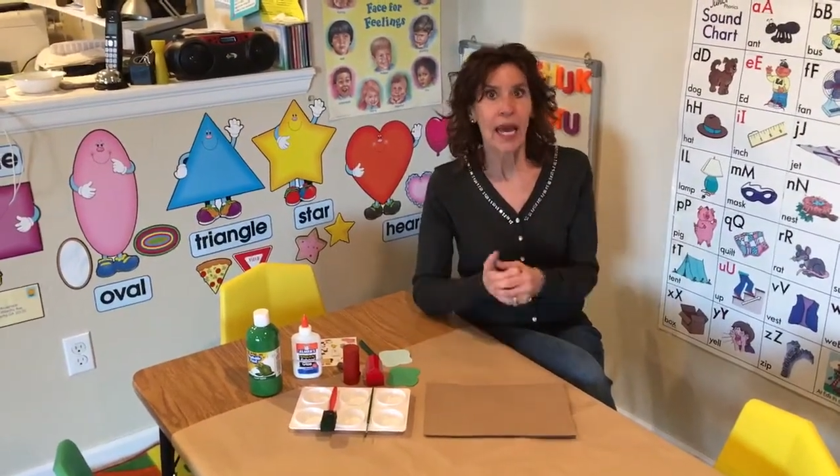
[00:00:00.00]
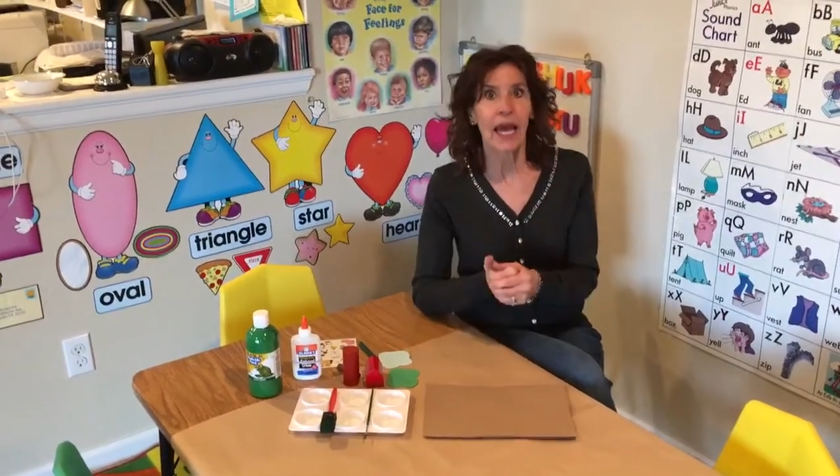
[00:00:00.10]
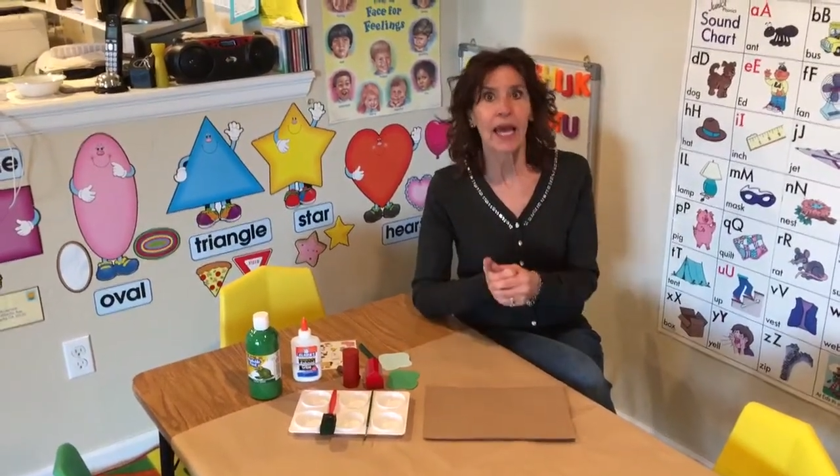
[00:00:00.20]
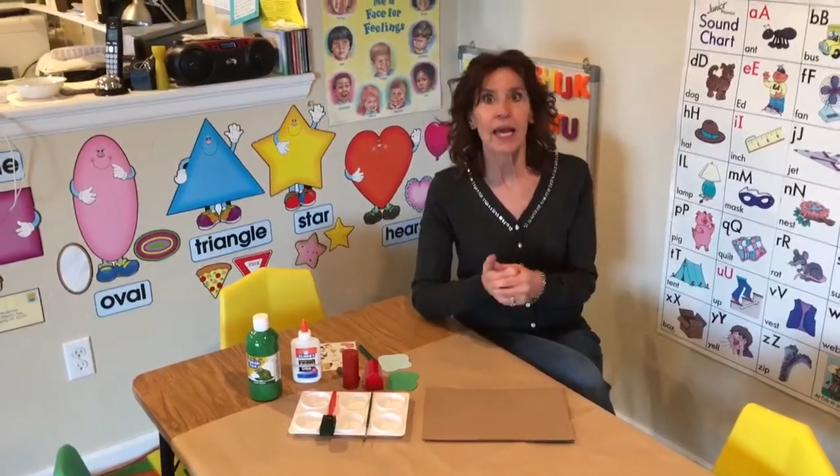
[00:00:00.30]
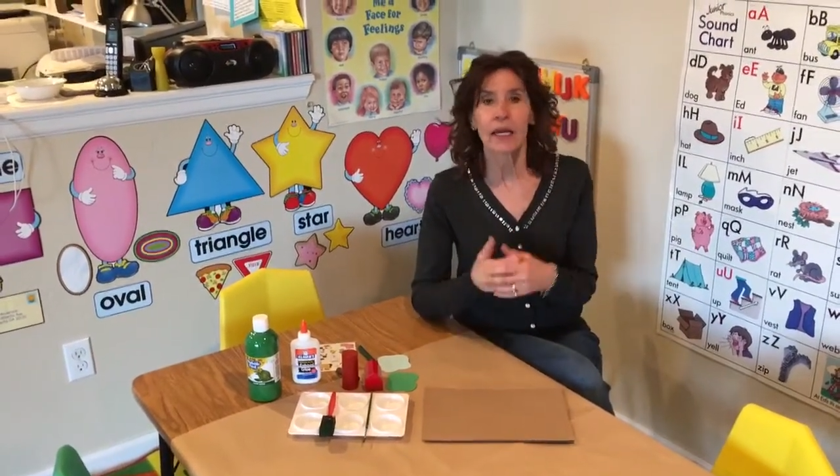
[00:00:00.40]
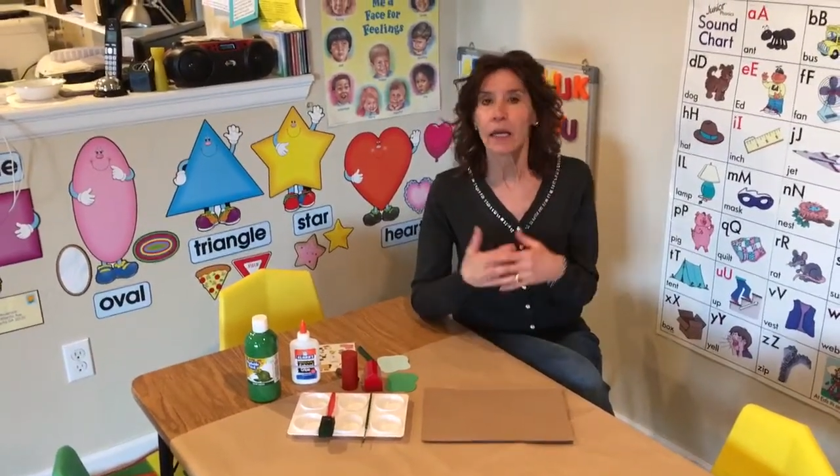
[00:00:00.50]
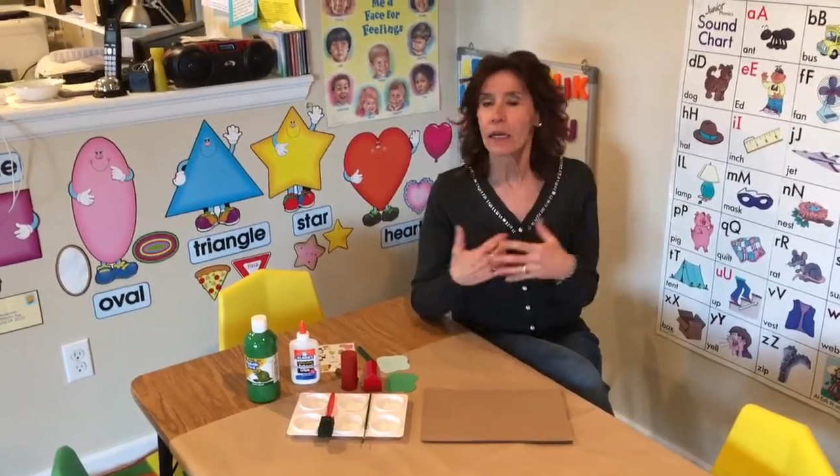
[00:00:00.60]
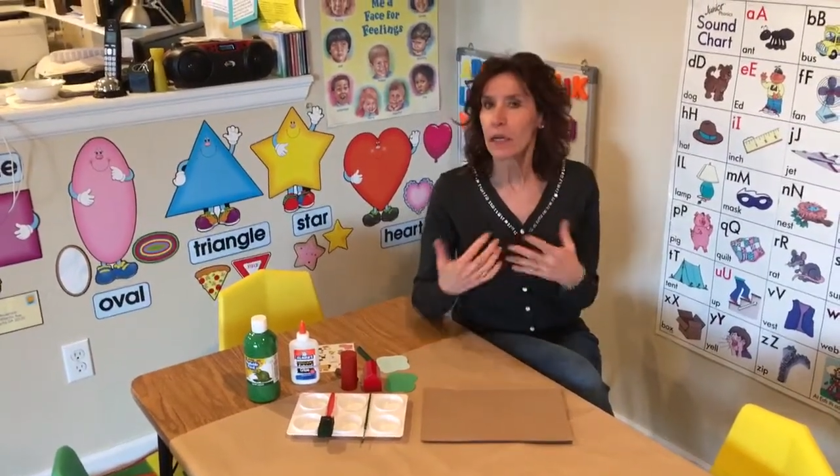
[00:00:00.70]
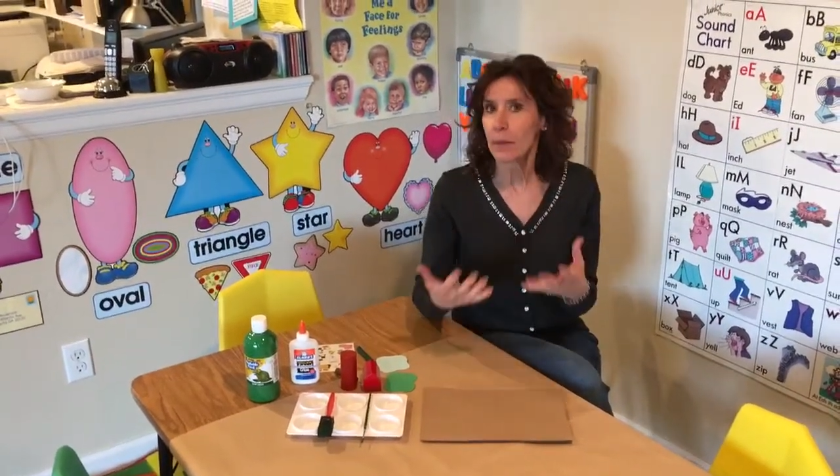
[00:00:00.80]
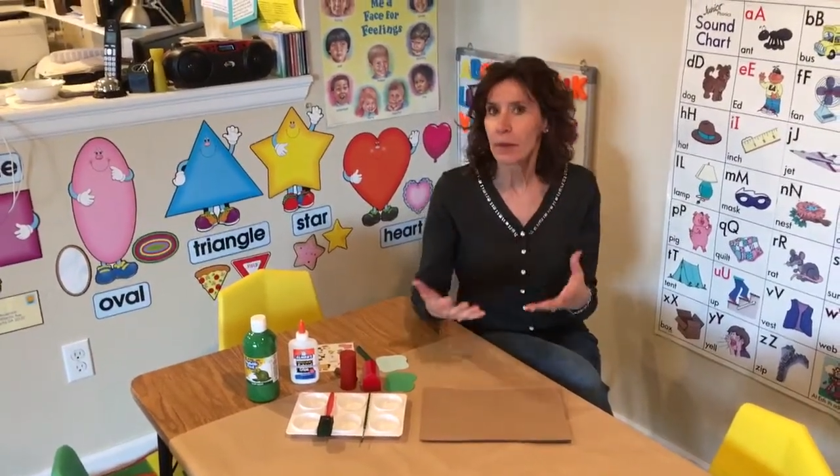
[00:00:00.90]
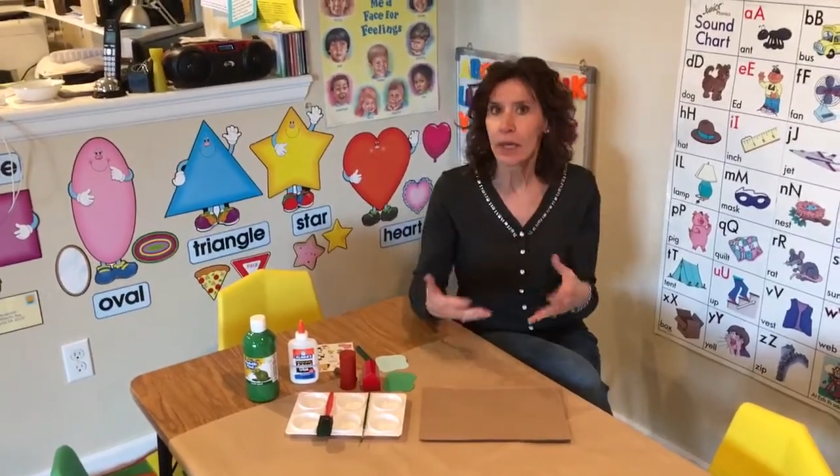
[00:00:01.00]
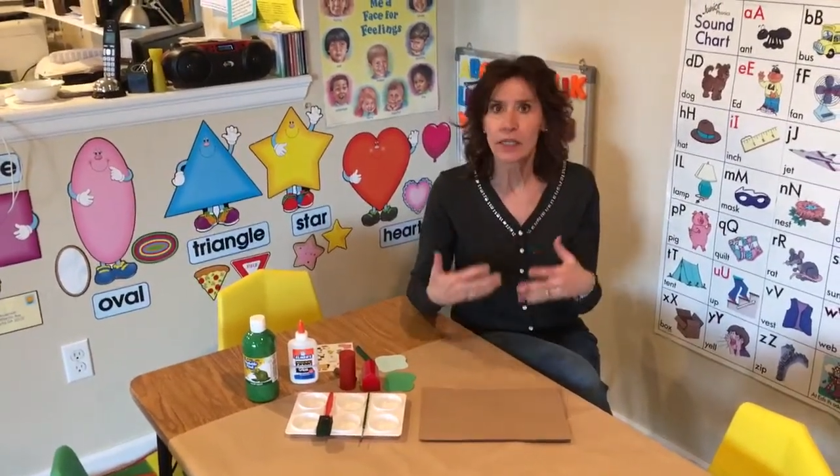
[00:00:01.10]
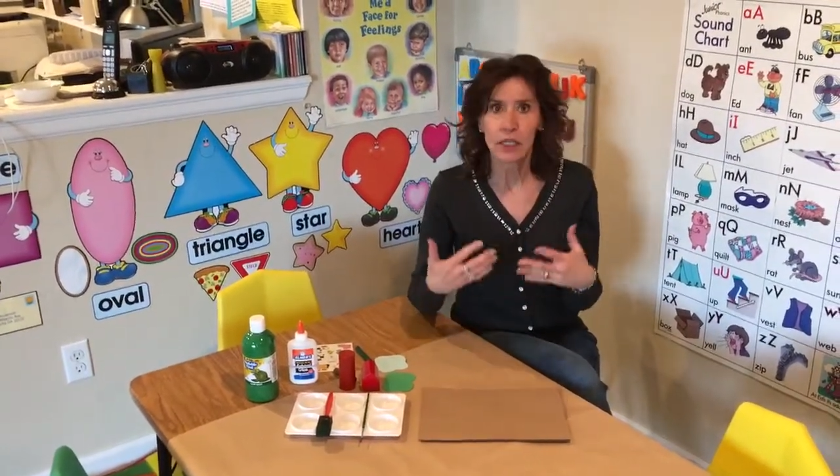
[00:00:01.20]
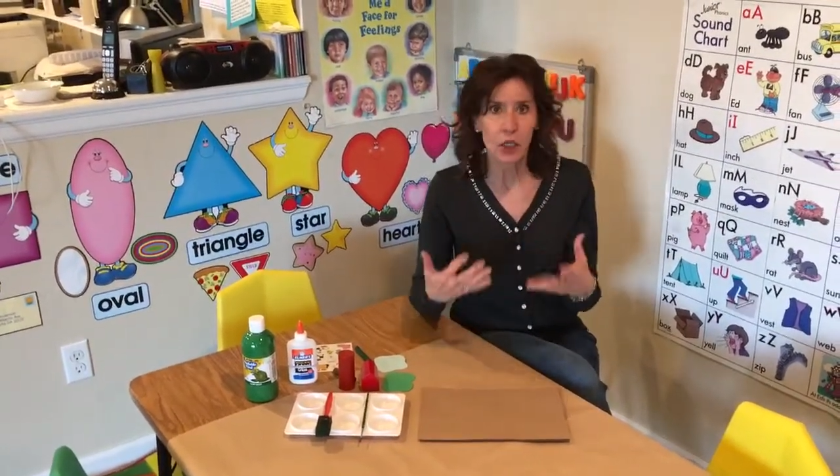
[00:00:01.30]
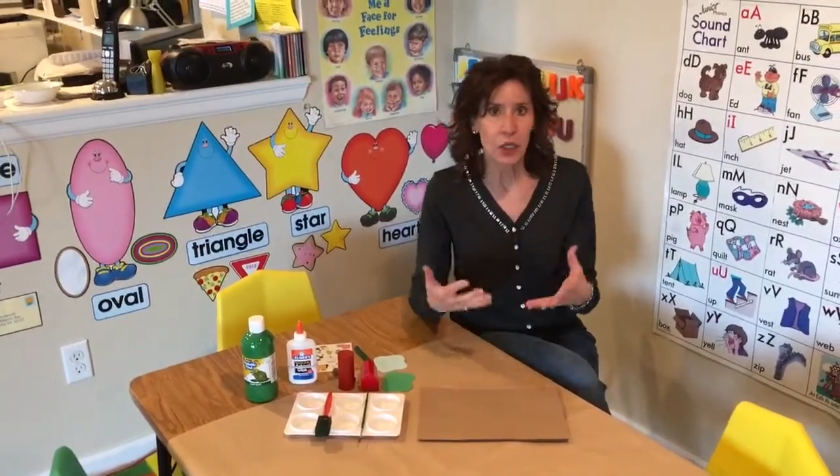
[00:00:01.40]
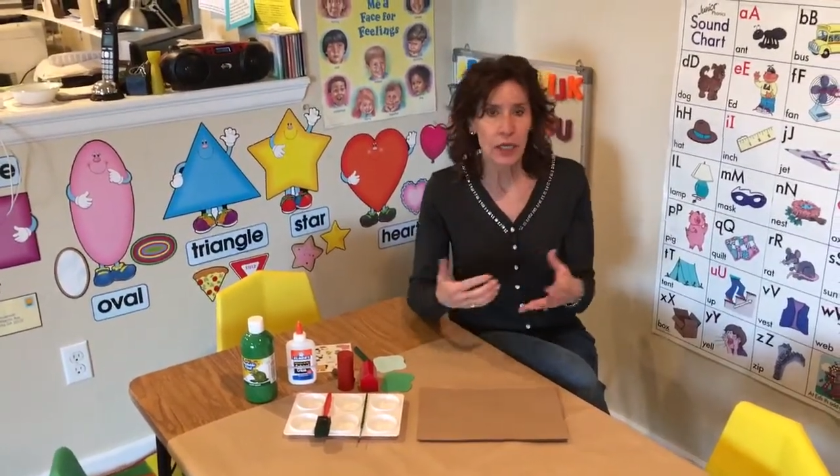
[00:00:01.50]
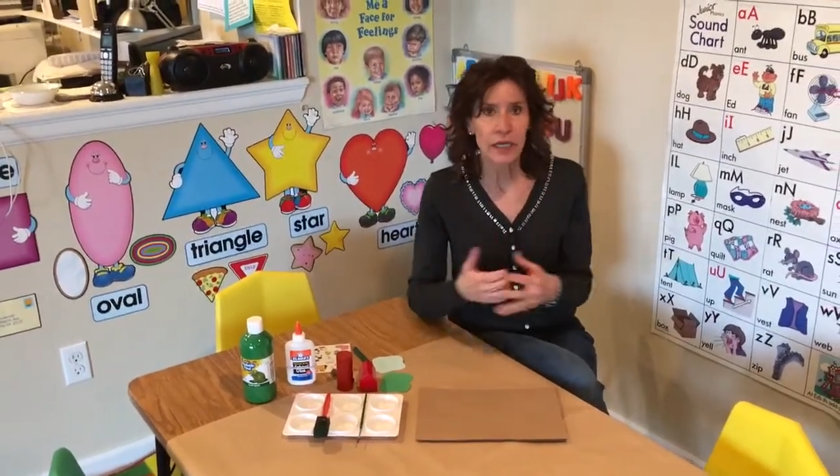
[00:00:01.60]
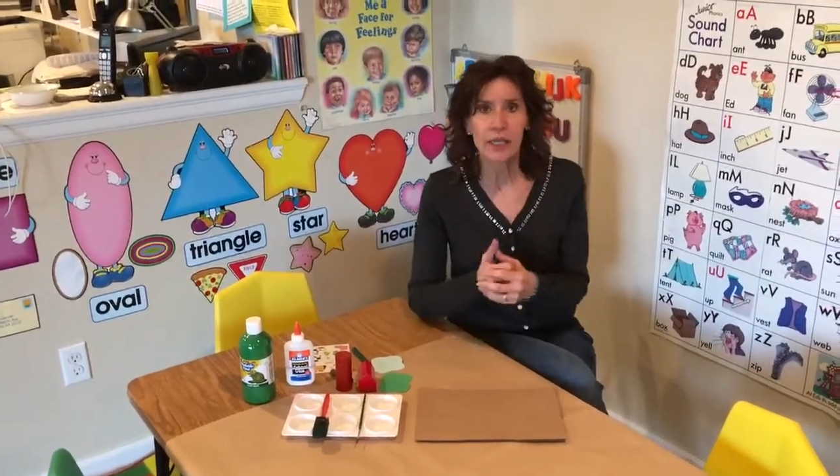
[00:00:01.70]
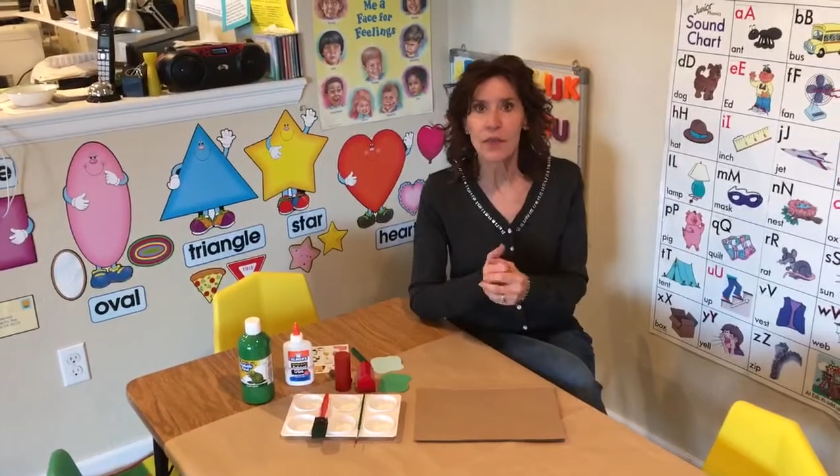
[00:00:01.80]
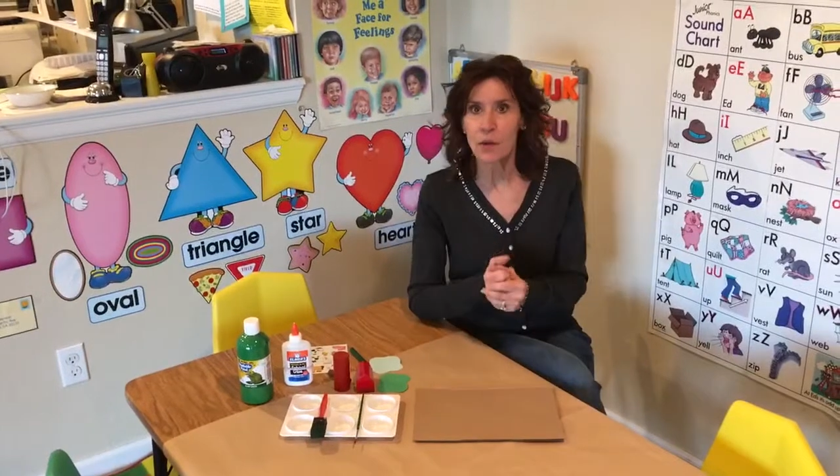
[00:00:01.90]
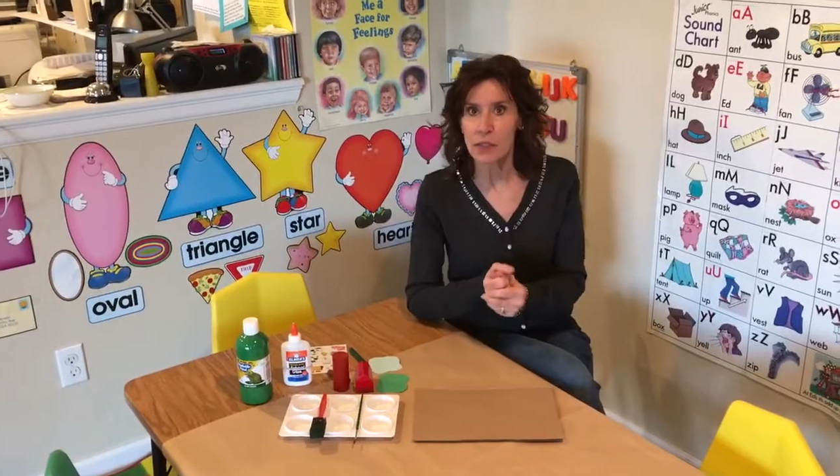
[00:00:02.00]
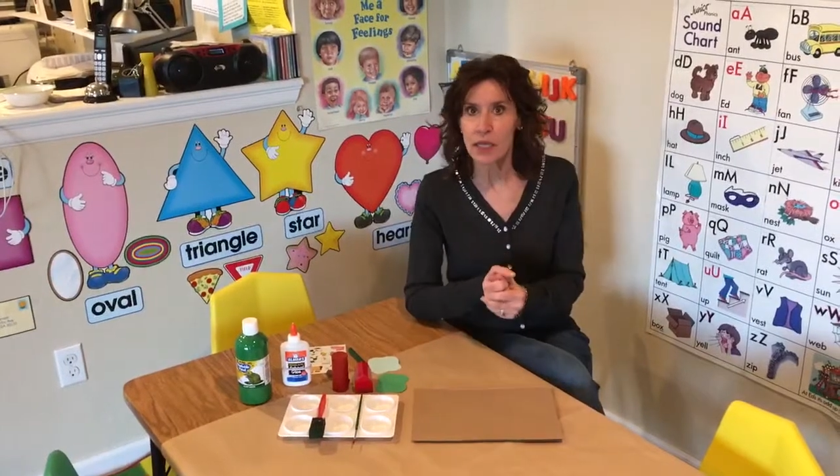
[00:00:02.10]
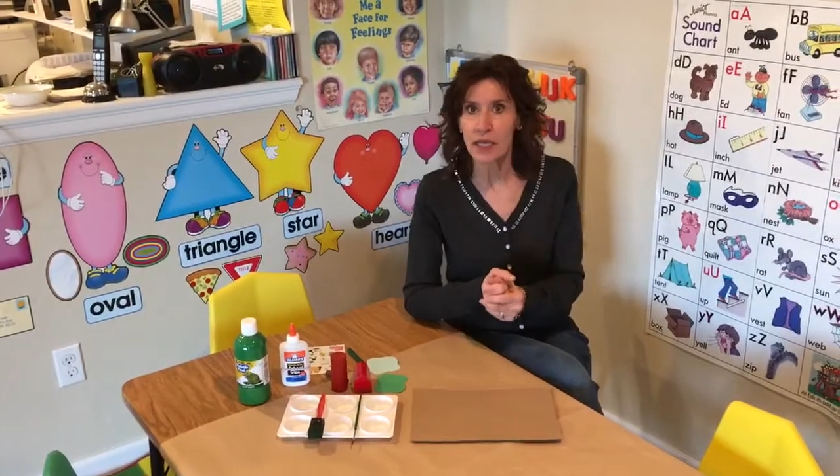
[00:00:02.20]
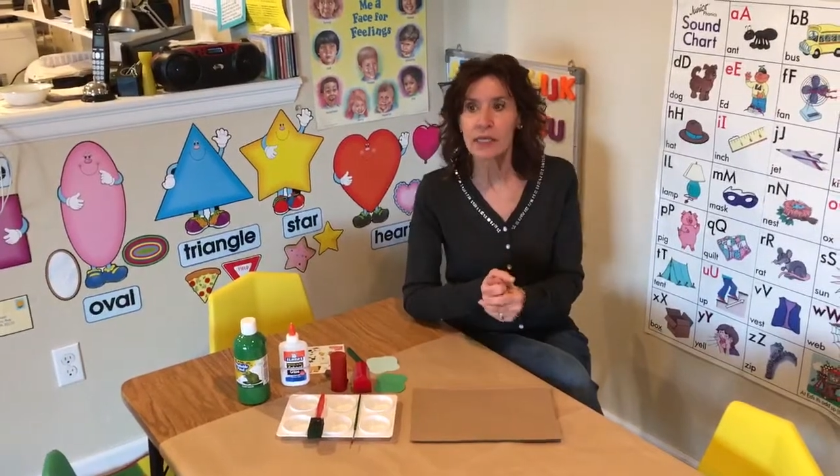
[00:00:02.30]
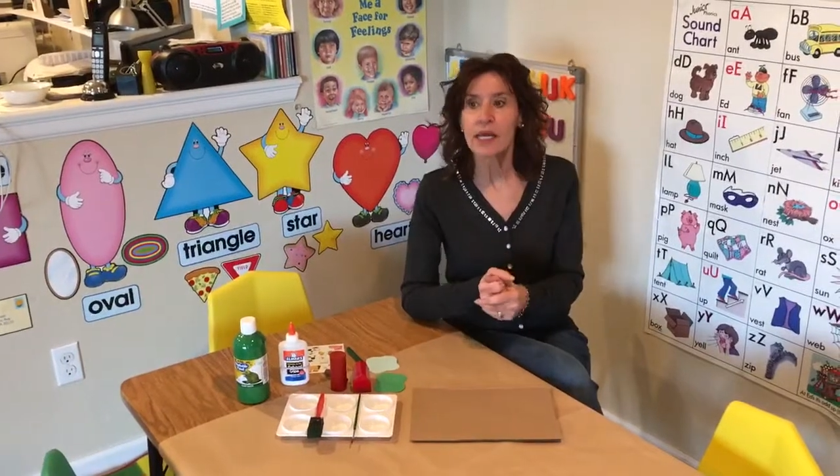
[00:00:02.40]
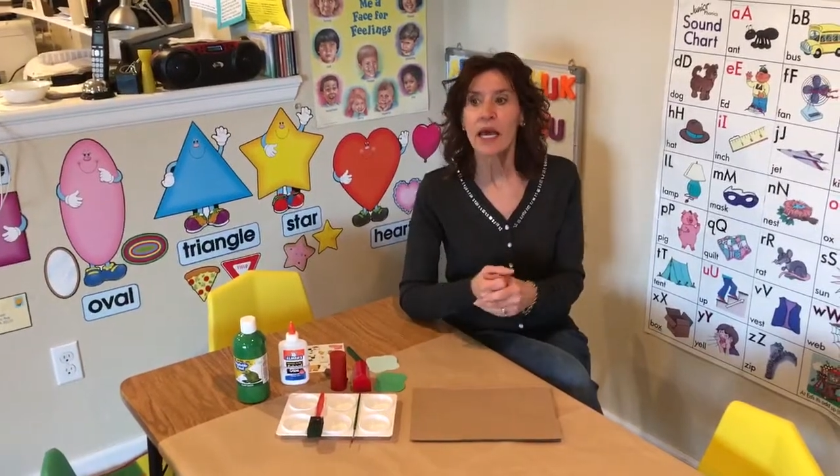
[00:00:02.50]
and cupcakes and cookies and those things.